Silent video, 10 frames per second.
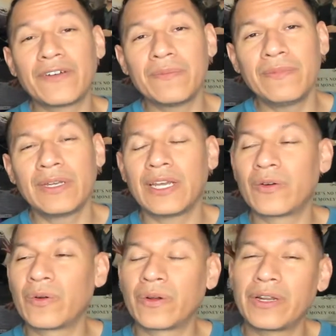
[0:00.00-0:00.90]
them
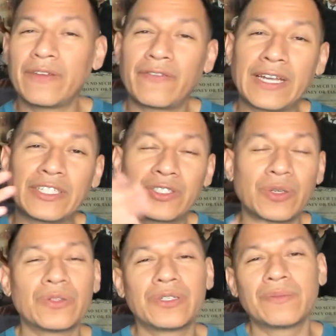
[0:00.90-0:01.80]
or if I
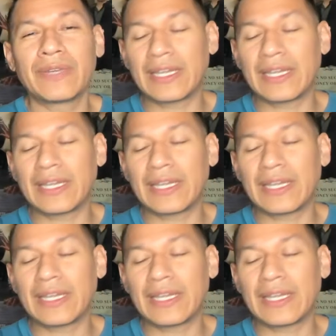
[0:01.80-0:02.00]
sold them,